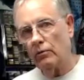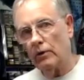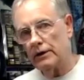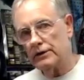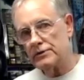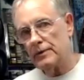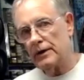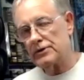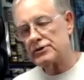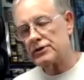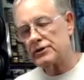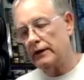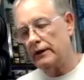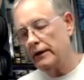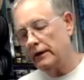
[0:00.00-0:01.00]

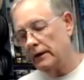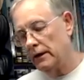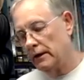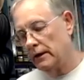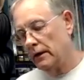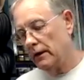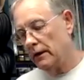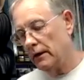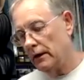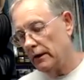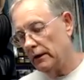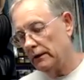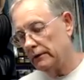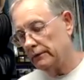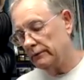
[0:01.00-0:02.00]
especially,
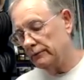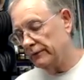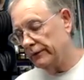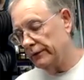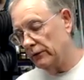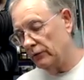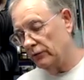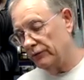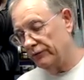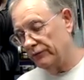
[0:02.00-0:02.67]
uh, you know,